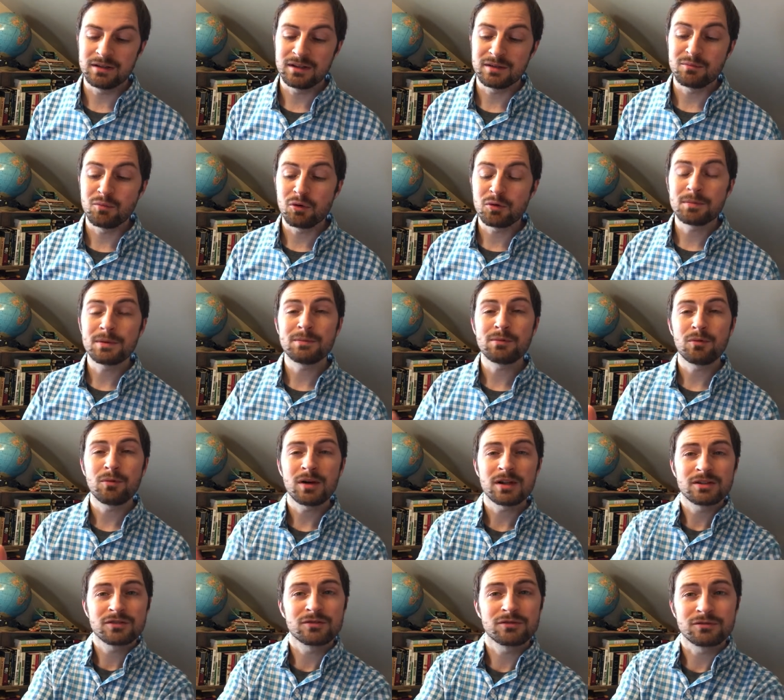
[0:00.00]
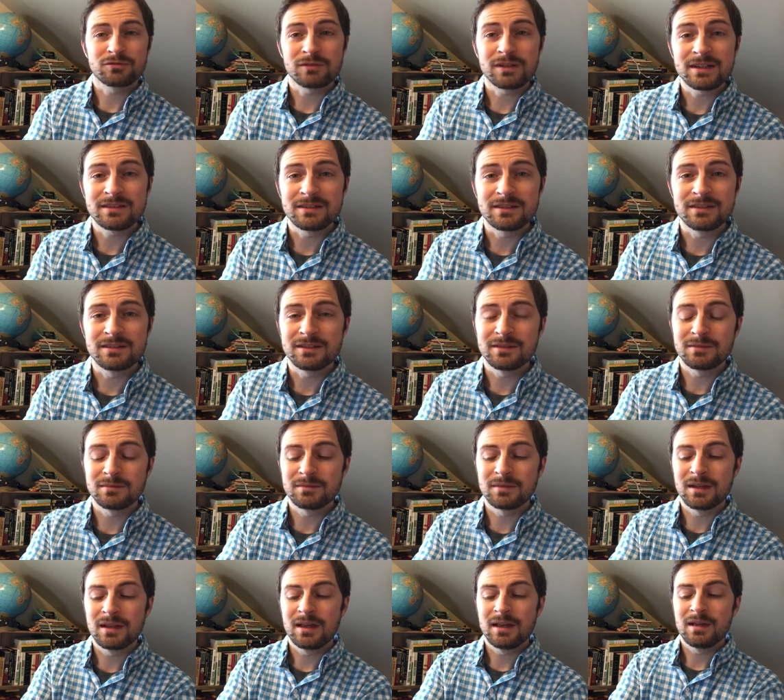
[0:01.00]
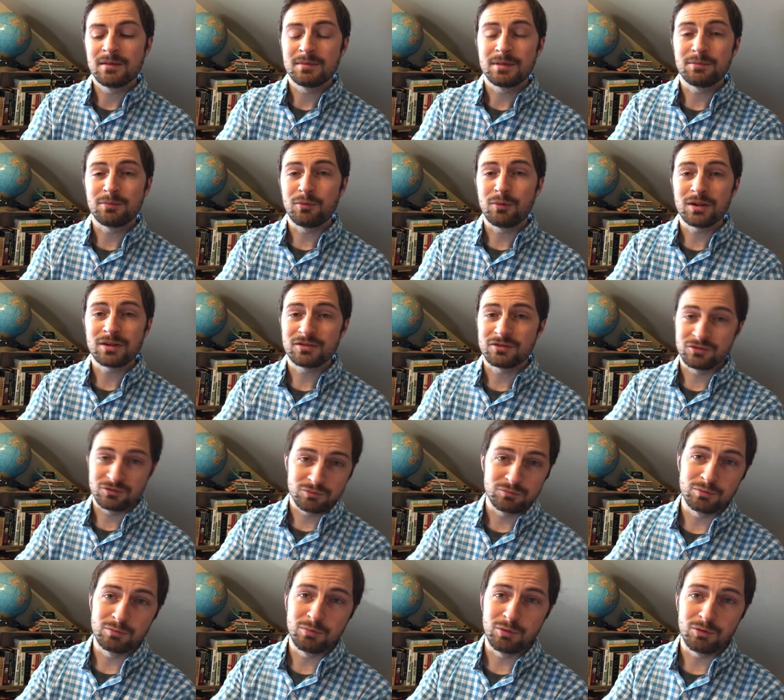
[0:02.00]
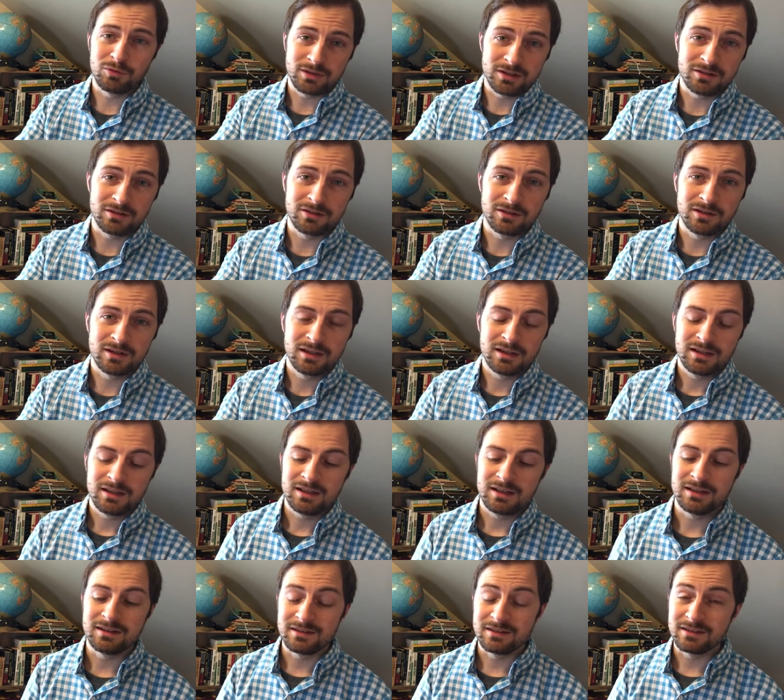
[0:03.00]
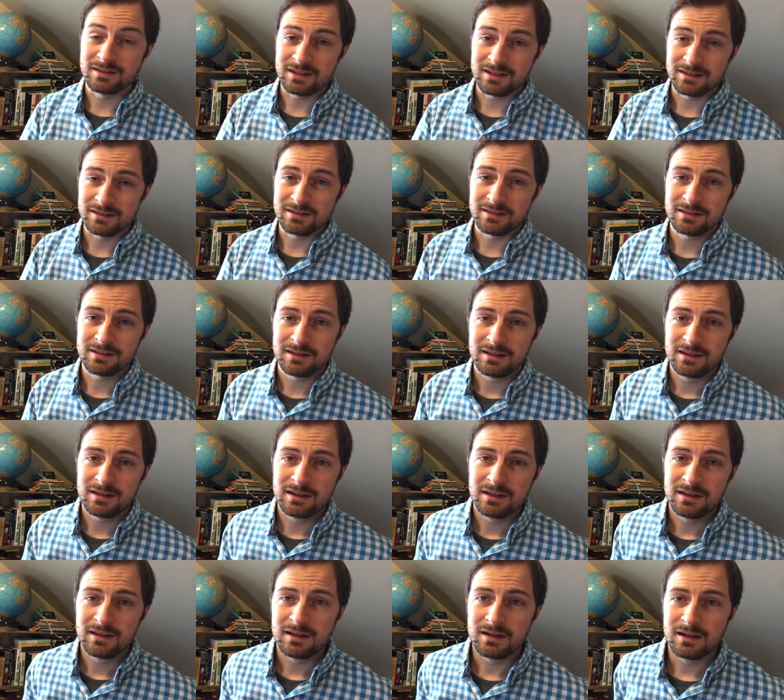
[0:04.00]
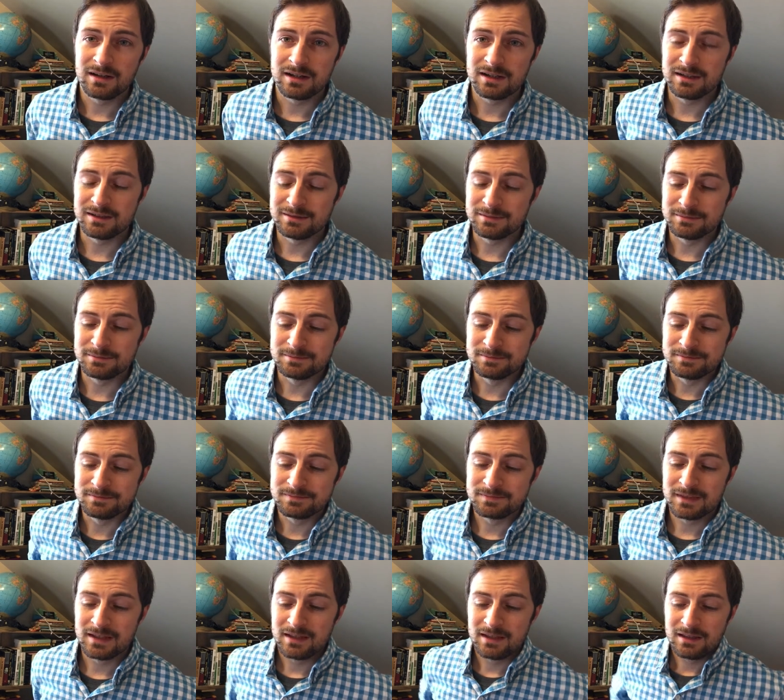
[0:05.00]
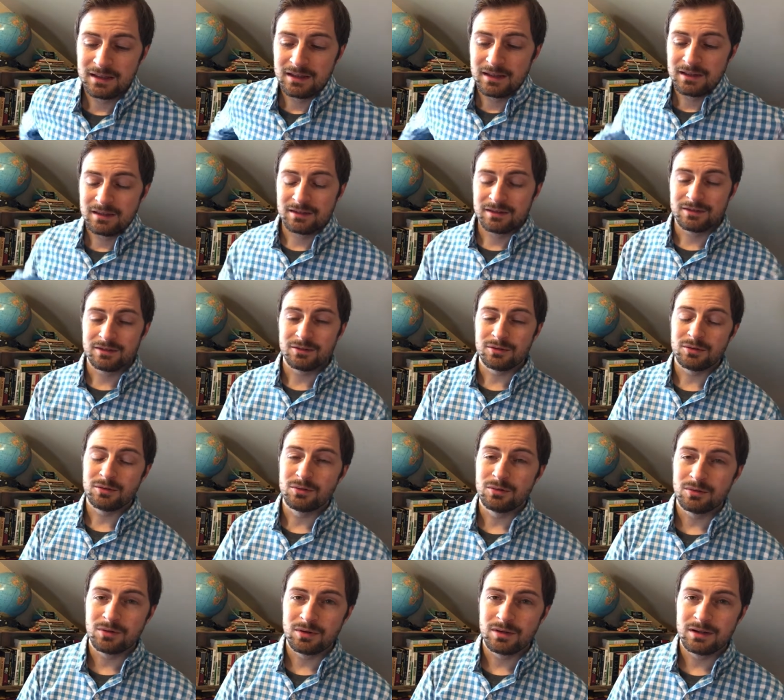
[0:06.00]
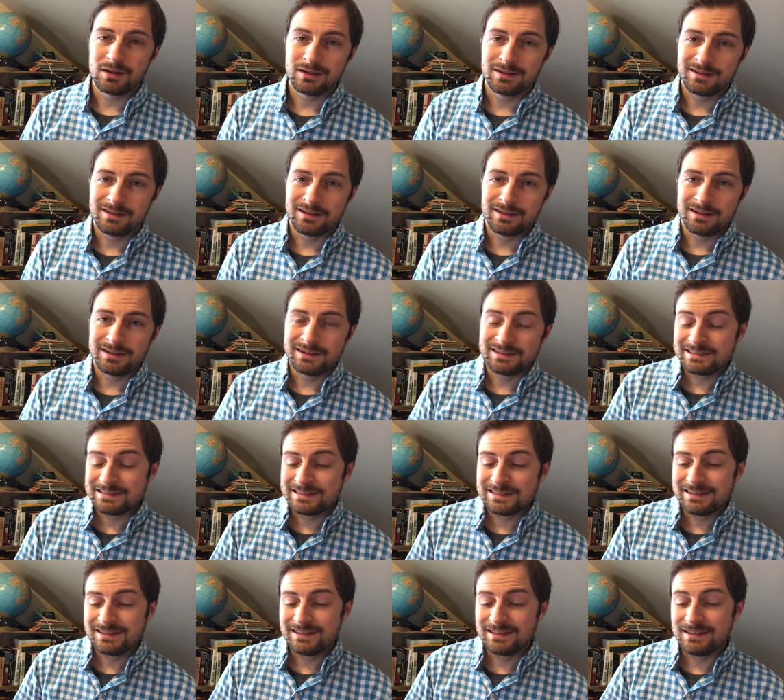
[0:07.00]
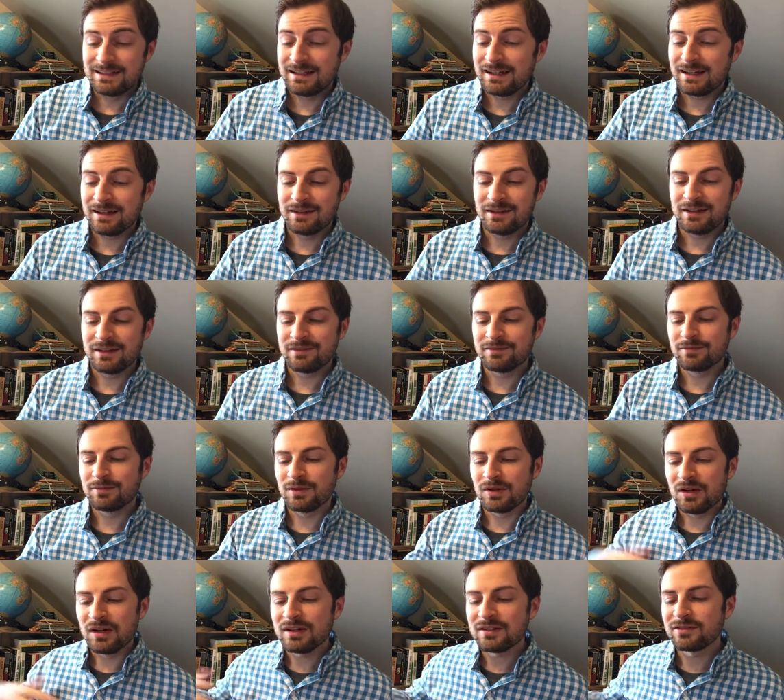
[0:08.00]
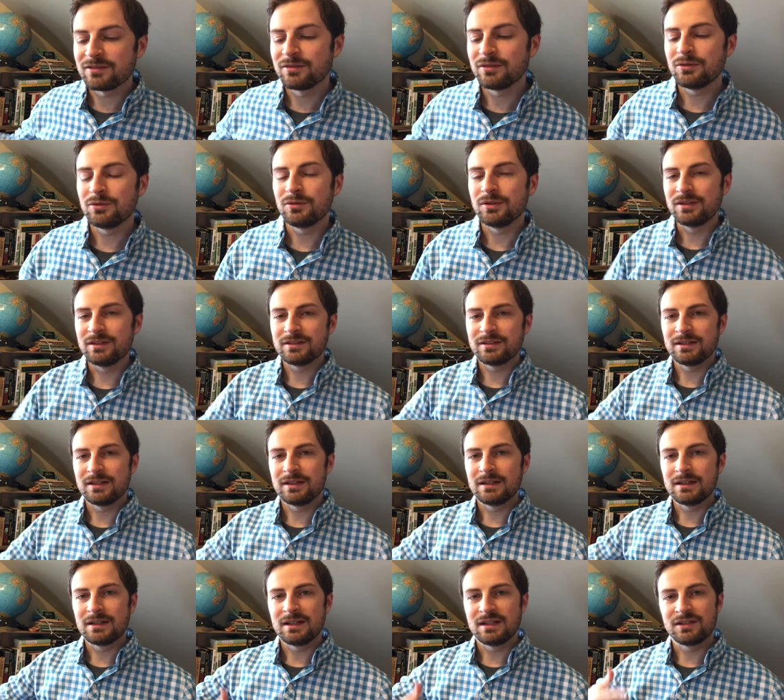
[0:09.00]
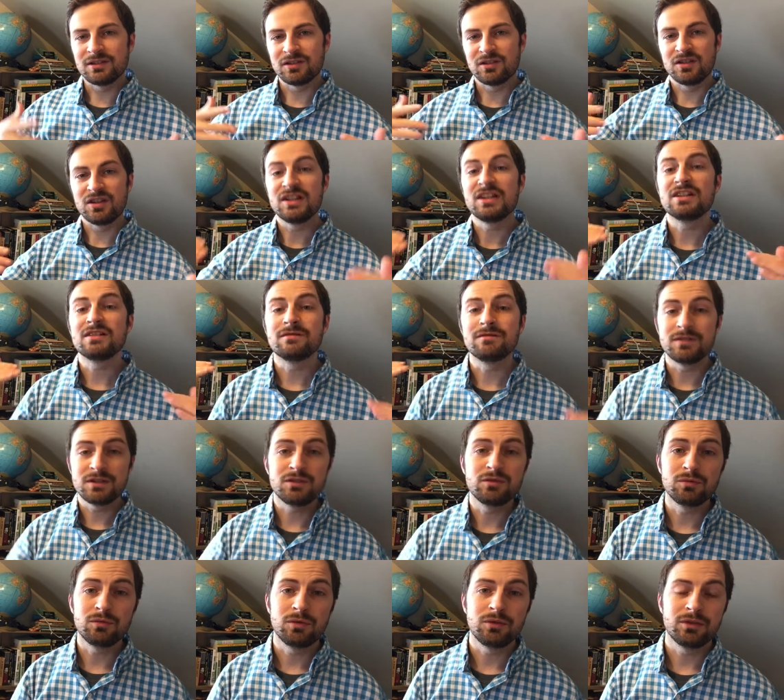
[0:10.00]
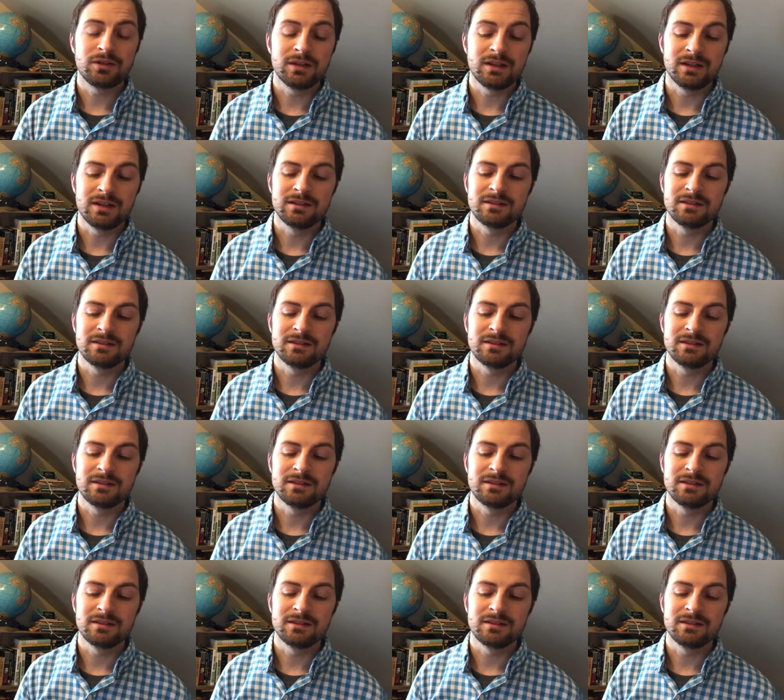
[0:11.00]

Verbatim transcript: Like more people watch those races than people watch the Super Bowl here. It's intense. Um, so yeah, like for us though, it's like it's an individual thing.